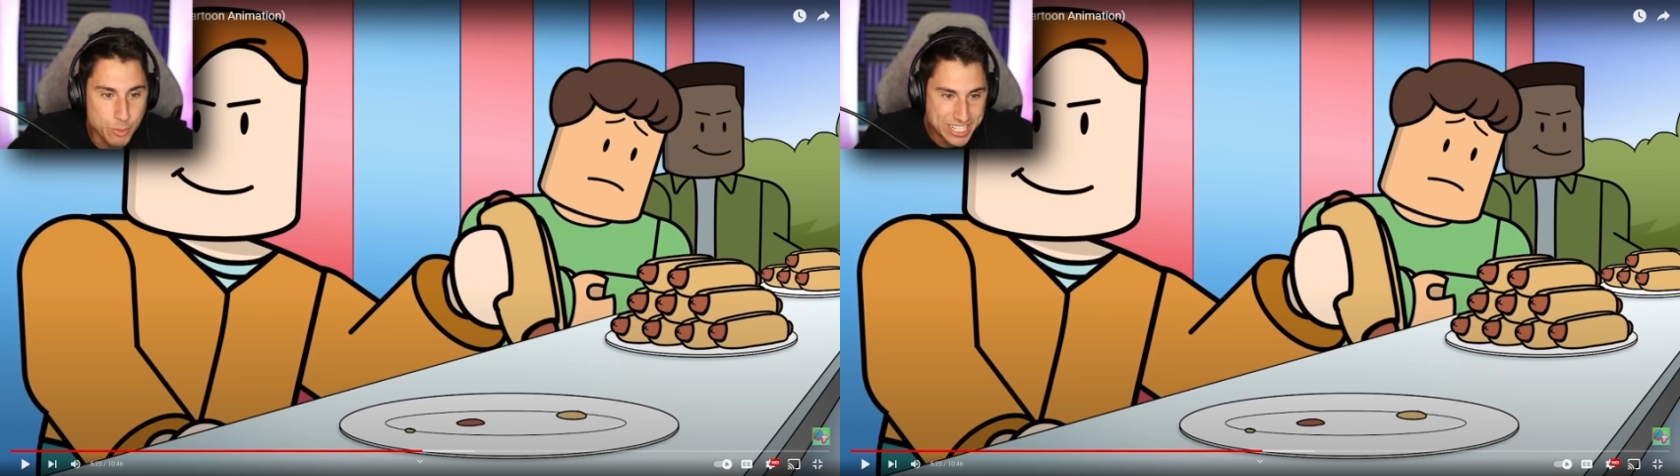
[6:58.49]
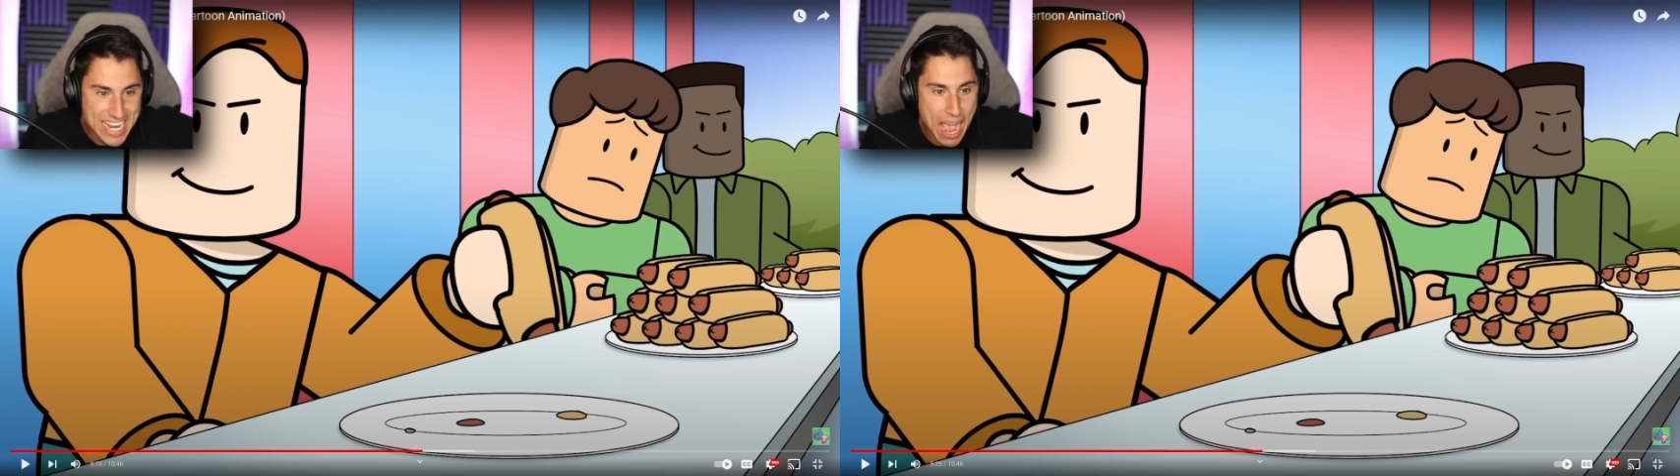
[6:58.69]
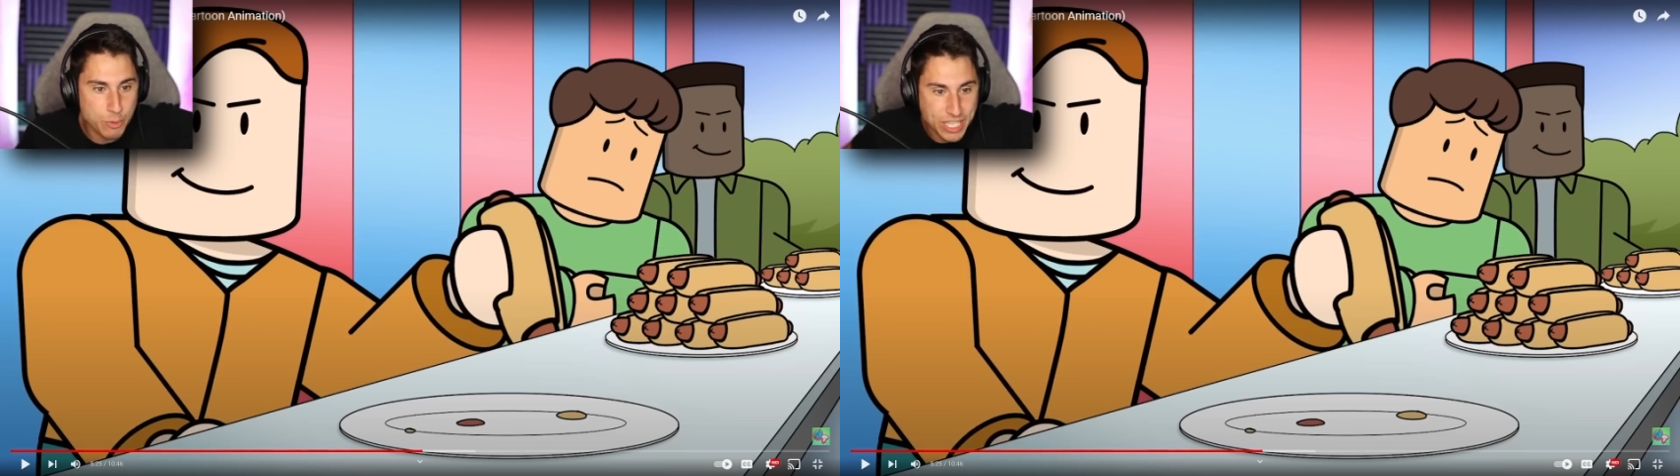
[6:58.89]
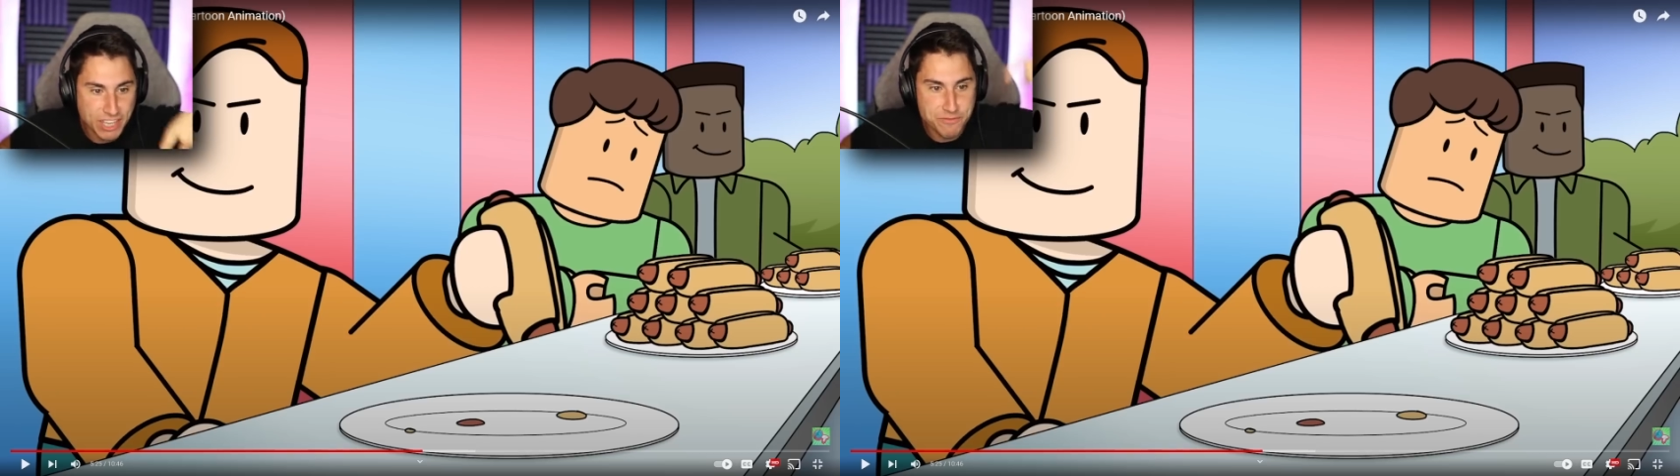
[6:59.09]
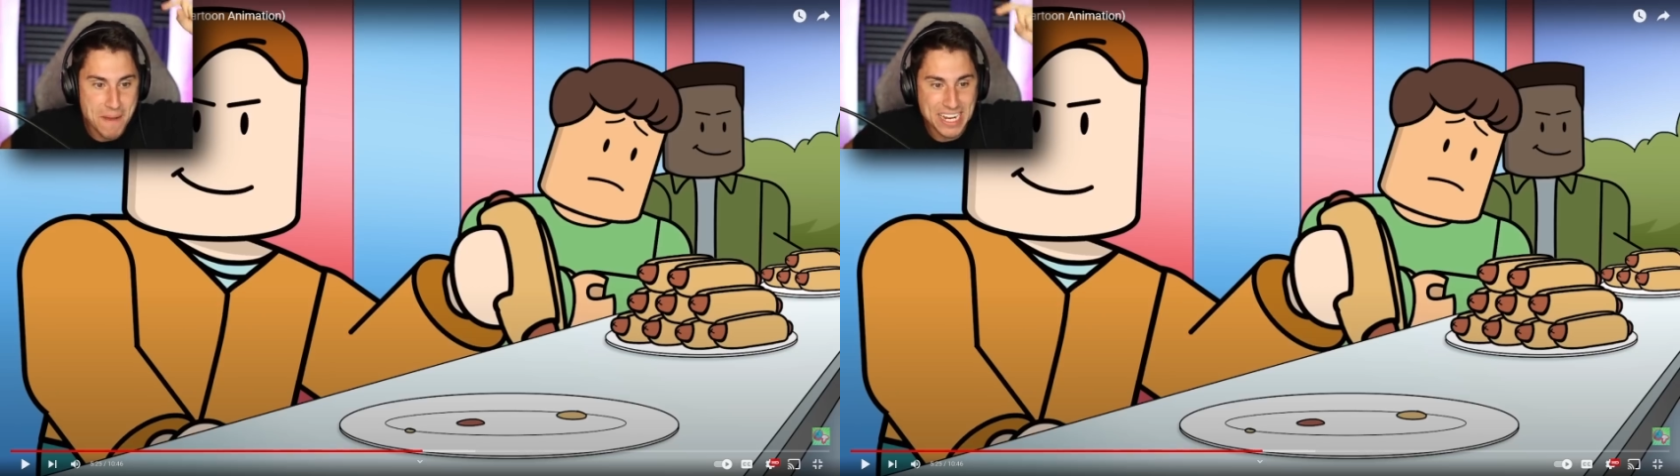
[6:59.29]
would now
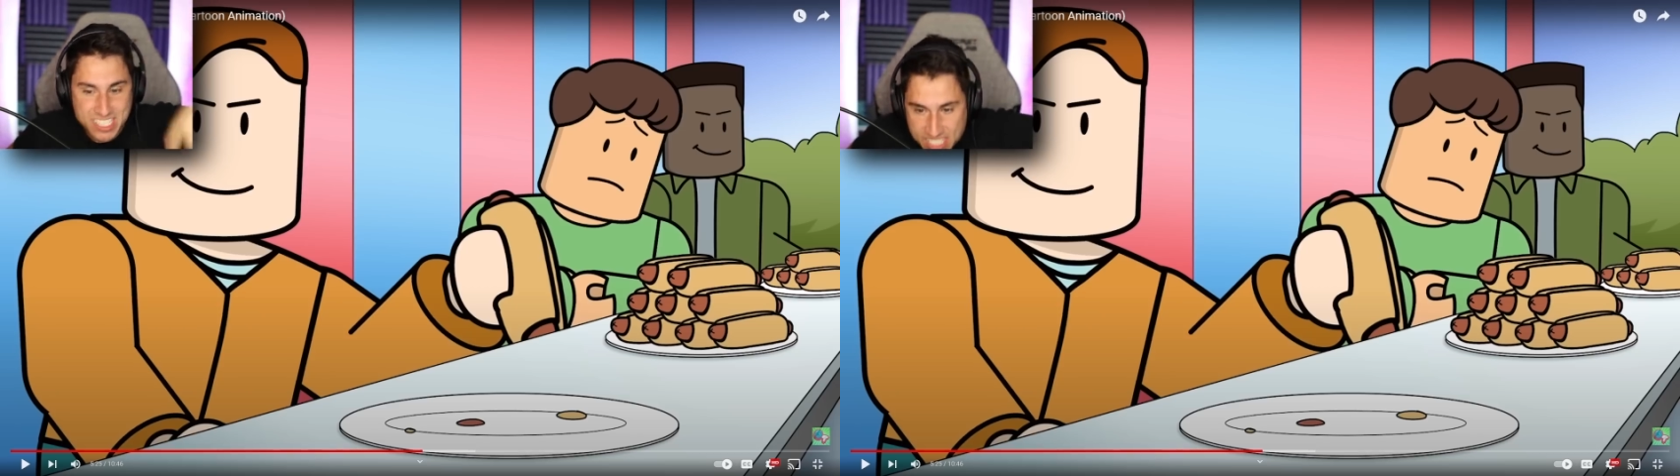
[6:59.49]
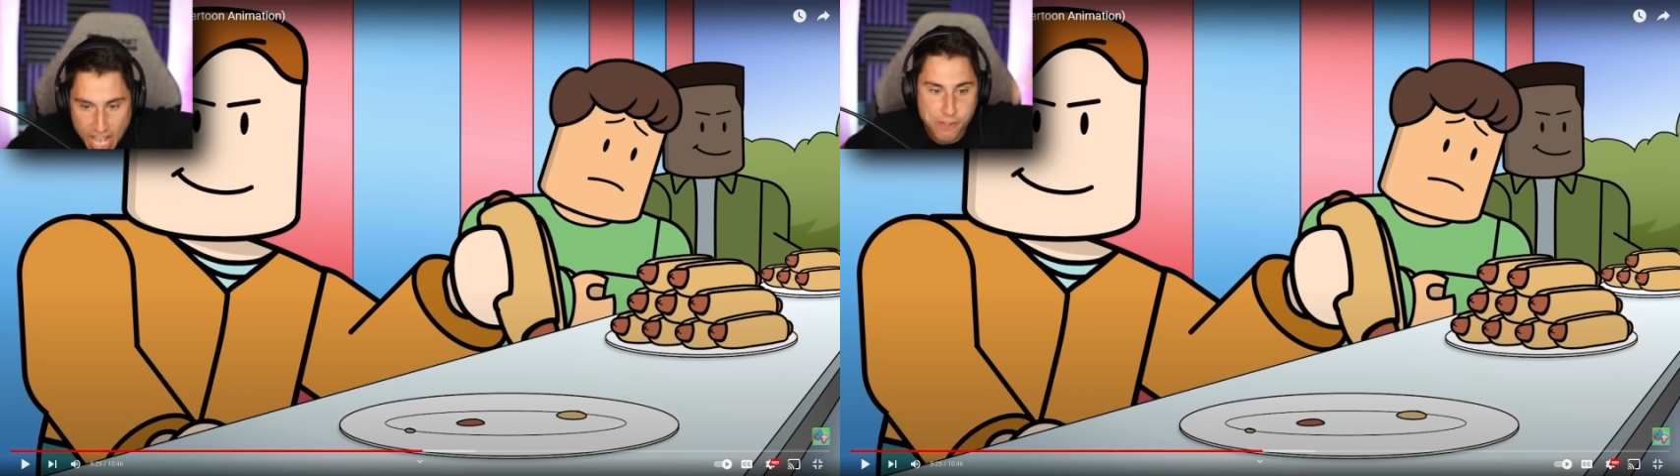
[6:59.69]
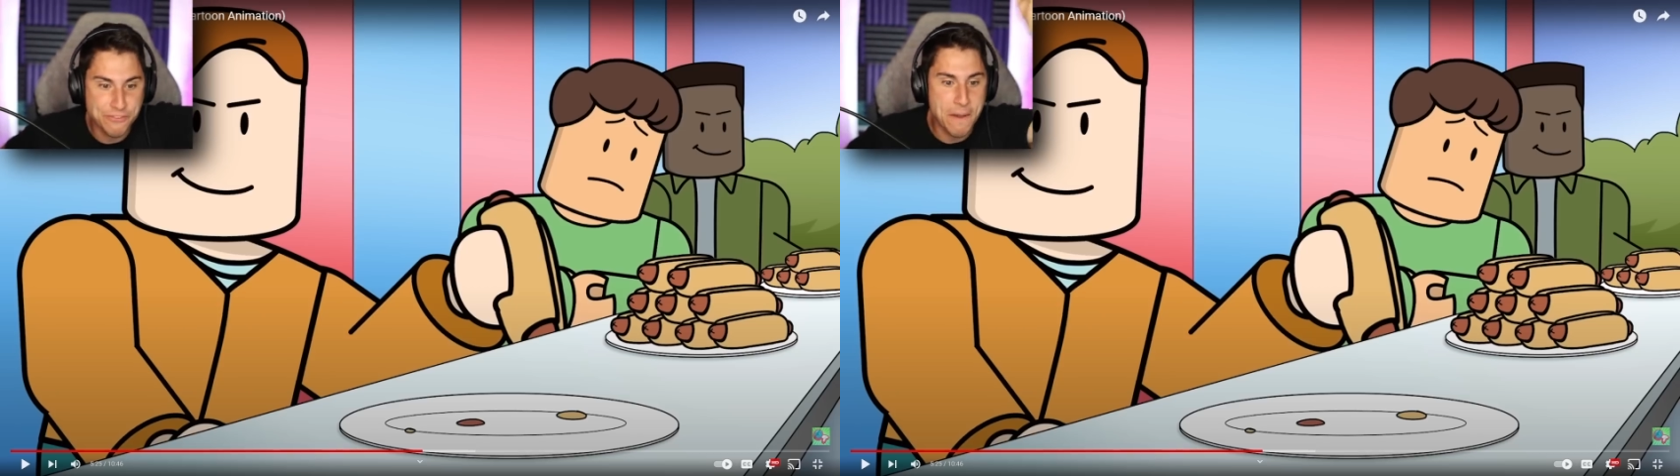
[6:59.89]
give myself